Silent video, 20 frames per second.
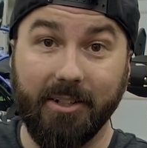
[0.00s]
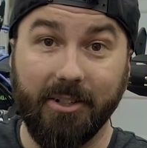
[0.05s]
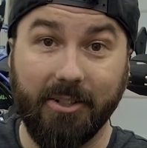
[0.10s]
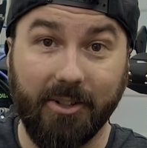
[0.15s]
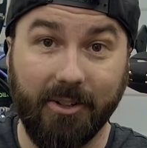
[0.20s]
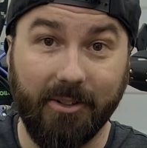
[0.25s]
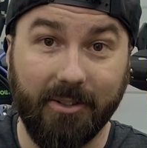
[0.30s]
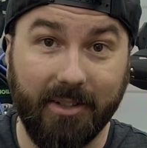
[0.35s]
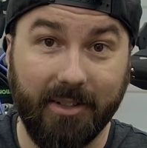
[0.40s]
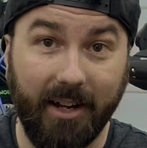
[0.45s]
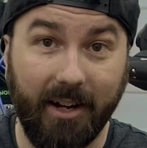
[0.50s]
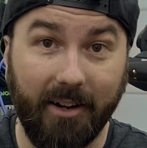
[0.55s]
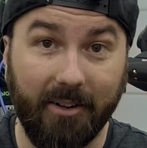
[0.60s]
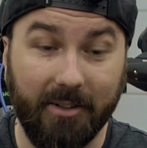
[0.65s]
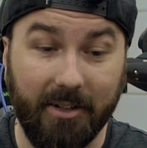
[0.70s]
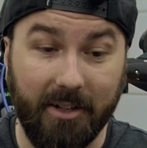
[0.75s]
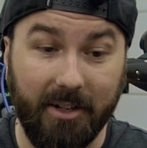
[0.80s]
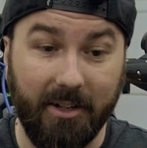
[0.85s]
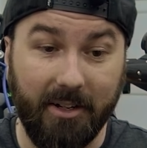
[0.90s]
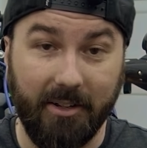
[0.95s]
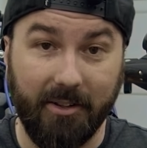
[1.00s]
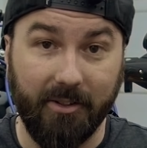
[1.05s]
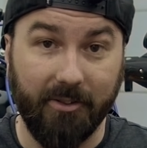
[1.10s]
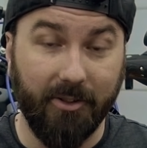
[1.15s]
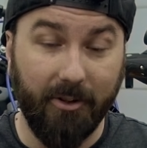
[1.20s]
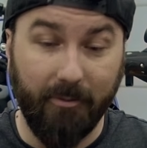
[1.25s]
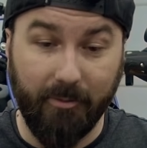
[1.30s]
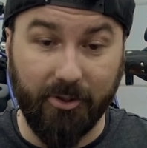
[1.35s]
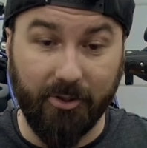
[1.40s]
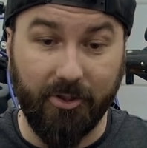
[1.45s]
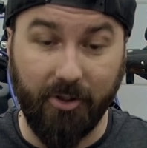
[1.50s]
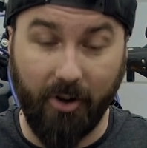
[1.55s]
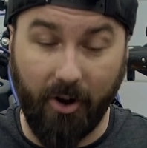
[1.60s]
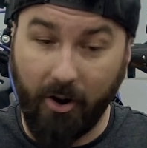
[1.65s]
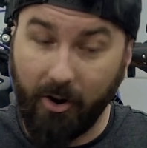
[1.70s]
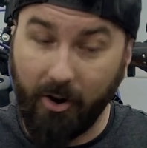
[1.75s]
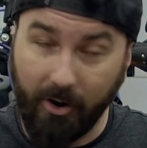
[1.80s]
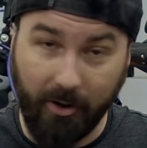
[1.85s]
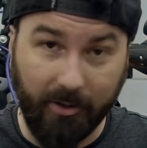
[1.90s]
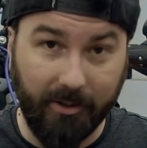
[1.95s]
and it turns out there's almost
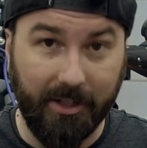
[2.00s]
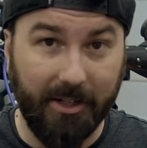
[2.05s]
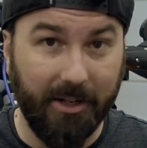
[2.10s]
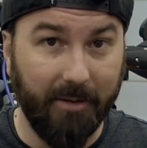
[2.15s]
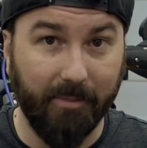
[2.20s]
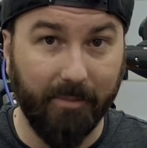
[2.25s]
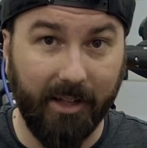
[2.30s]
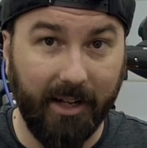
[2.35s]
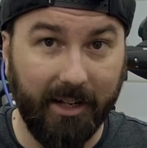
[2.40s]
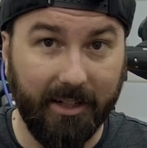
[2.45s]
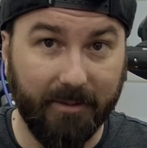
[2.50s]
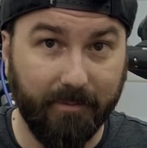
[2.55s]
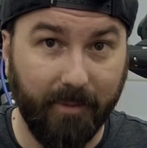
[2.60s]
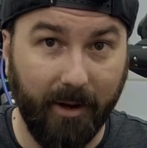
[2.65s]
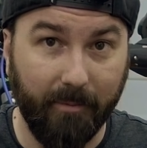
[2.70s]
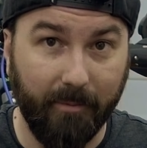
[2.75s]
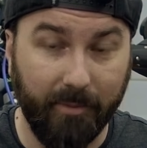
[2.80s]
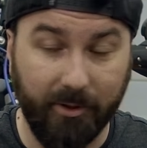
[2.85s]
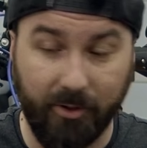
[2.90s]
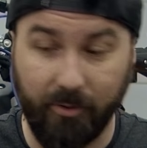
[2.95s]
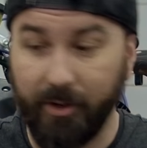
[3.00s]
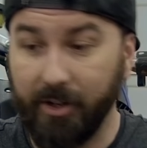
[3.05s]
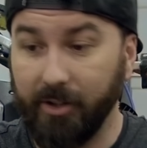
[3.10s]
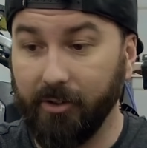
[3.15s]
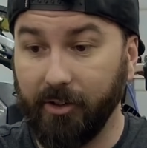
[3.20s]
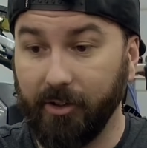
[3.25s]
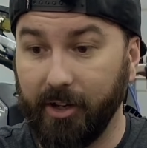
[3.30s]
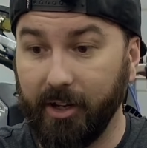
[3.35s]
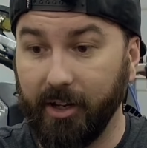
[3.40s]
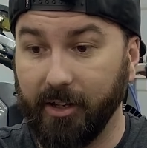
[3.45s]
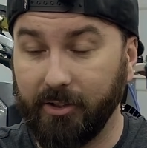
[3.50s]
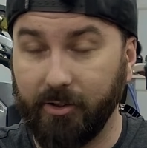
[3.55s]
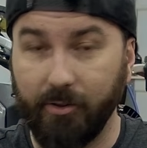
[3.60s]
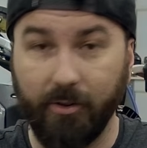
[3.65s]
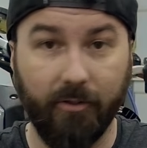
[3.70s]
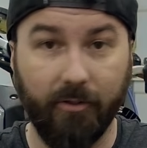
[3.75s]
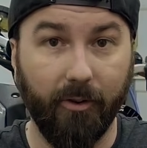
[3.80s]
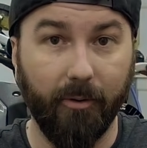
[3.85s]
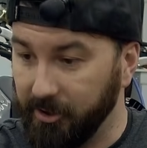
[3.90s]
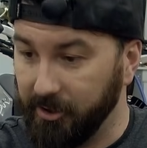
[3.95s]
hardly any blind spot between looking at two
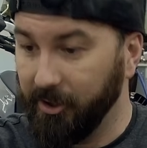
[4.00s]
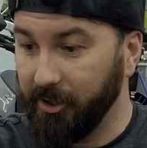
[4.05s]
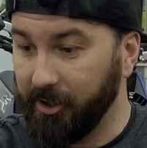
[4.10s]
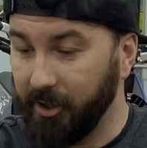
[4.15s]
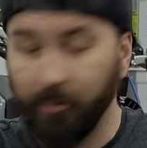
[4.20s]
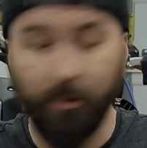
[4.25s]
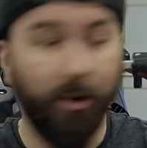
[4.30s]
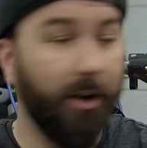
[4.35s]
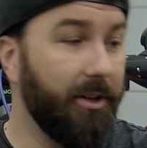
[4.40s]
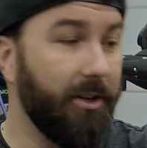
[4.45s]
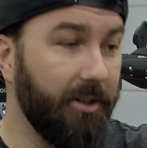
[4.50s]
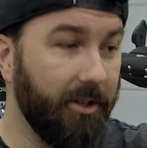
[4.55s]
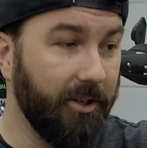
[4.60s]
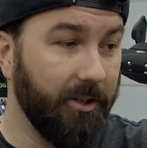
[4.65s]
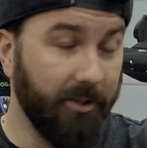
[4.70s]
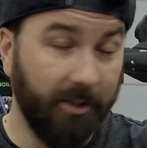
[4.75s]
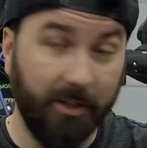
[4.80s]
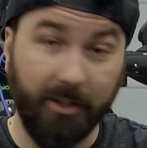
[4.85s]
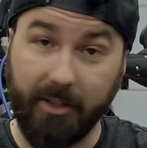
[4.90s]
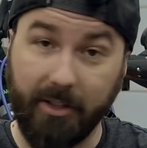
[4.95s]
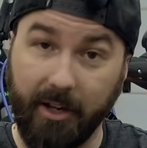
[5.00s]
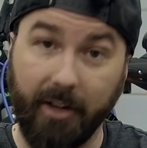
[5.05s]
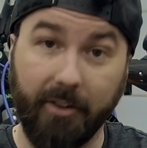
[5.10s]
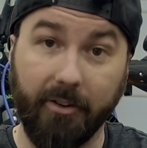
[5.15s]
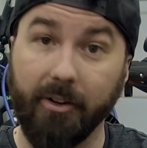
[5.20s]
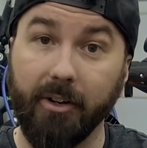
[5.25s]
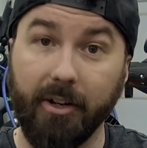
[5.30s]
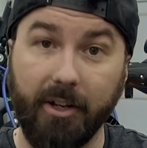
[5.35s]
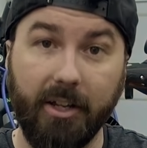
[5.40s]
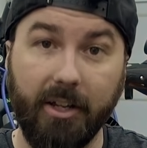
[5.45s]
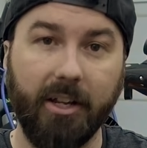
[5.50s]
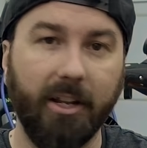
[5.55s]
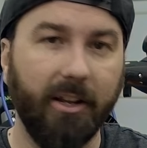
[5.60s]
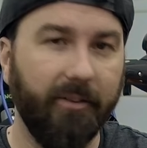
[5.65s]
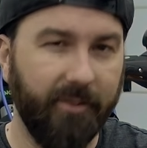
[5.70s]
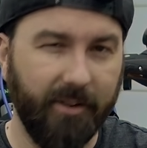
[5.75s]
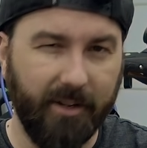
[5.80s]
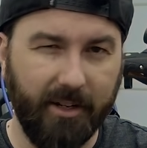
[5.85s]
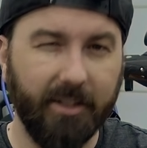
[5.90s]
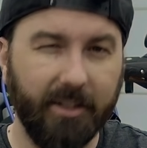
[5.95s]
of them. You look at one, you look at the other, and
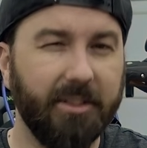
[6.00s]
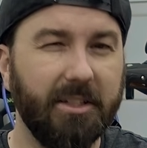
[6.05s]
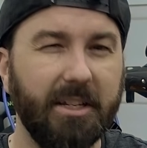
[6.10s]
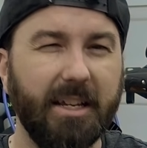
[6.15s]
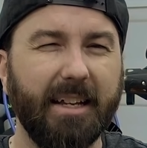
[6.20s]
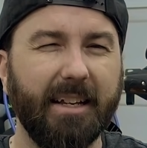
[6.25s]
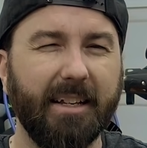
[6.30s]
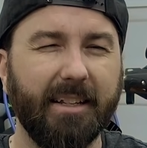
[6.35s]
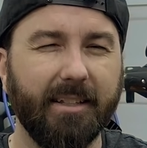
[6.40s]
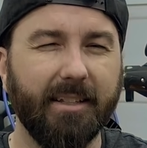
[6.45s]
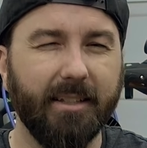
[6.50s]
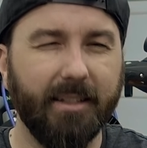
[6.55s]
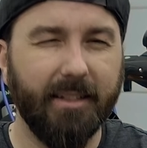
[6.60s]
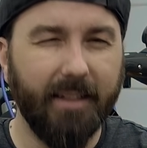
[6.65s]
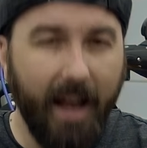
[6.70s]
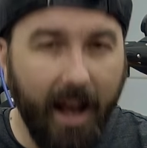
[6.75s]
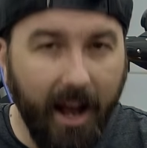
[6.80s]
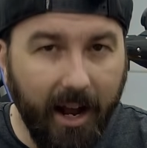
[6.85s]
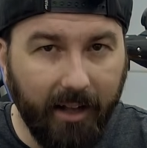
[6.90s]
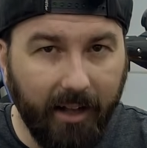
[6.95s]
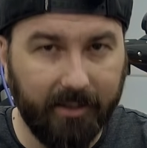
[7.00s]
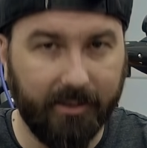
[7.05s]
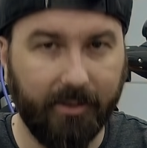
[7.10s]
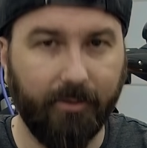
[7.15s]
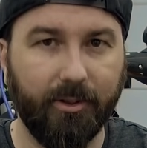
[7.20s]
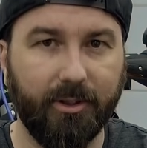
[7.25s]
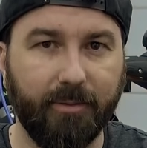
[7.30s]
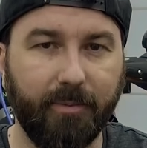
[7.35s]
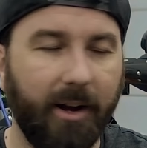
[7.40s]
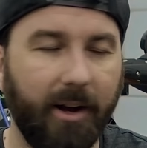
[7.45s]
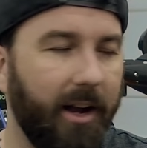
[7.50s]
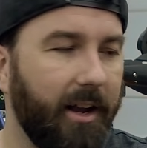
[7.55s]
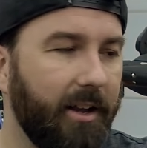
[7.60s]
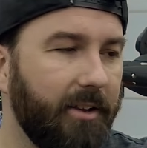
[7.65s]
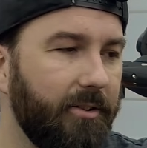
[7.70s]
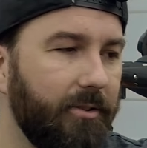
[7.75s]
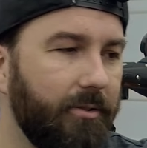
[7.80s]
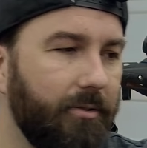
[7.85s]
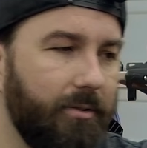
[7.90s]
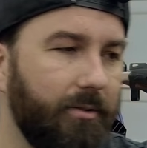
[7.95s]
if you need to see exactly what's behind
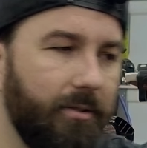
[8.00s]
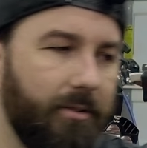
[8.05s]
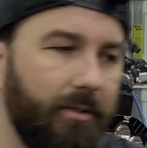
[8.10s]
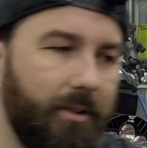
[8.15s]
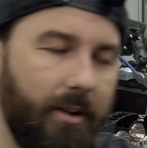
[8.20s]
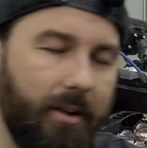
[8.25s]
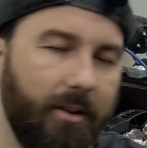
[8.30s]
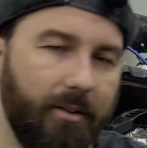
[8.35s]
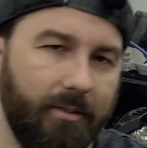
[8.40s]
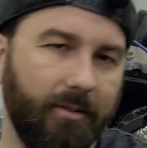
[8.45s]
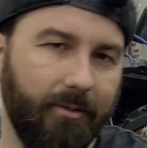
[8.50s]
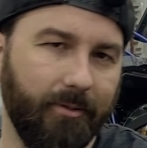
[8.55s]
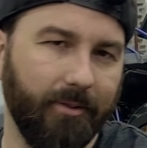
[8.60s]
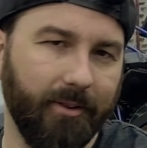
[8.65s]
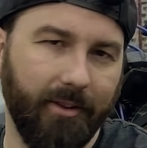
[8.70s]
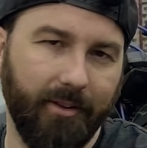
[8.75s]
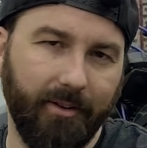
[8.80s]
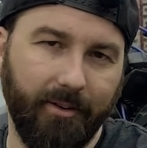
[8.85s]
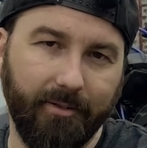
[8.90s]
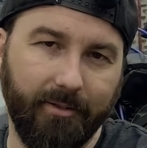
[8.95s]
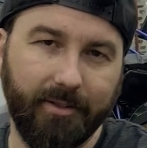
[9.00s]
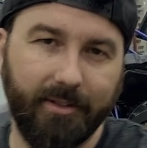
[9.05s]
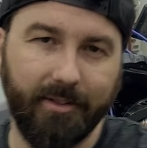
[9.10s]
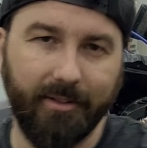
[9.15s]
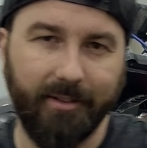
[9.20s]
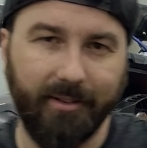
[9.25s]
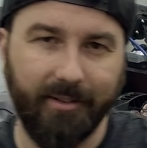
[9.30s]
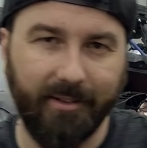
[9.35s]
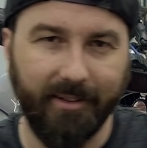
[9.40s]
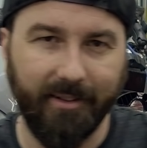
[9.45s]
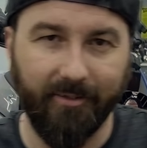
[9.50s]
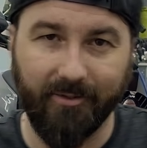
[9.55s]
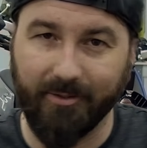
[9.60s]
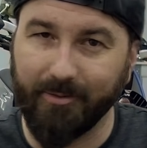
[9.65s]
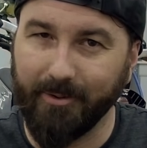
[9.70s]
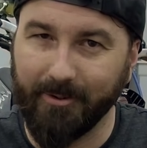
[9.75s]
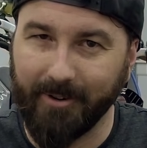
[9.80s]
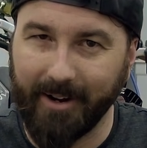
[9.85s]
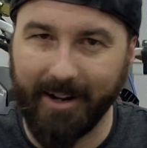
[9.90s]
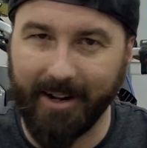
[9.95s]
you, you can do one of those. I've
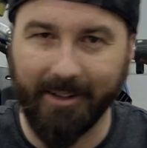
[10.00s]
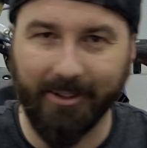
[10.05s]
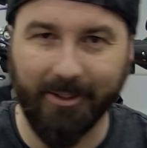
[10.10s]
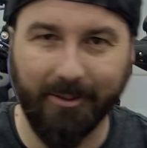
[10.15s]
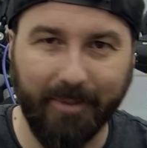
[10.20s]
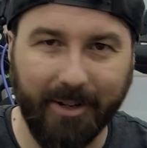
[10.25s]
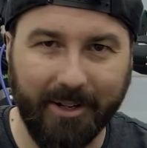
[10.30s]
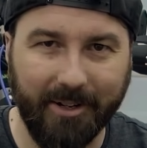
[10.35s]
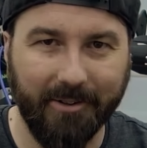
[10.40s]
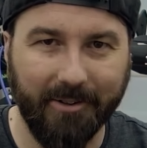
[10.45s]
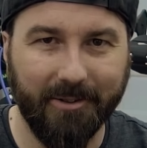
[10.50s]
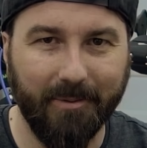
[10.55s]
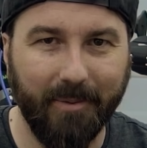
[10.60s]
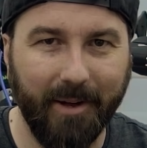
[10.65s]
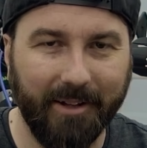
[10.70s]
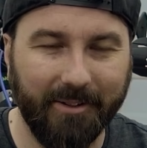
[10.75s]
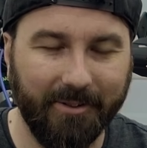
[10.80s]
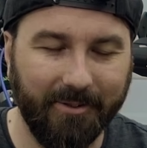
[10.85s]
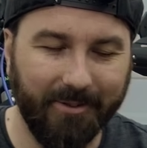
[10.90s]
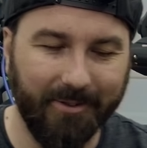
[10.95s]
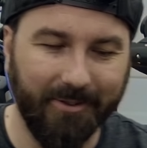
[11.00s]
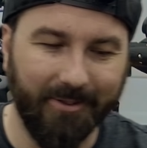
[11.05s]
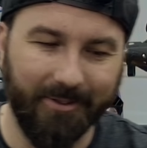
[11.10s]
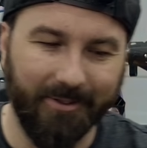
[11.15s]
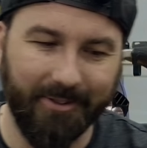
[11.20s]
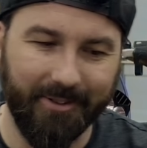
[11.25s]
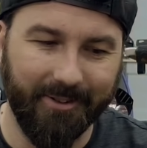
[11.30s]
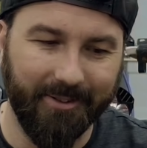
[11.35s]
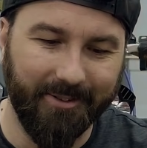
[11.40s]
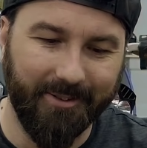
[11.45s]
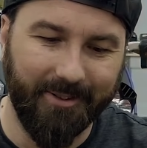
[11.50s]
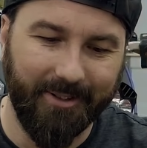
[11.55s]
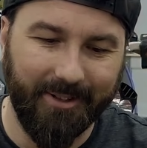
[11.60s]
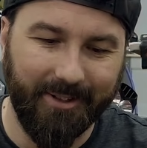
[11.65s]
been riding a little bit, knows about doing the little.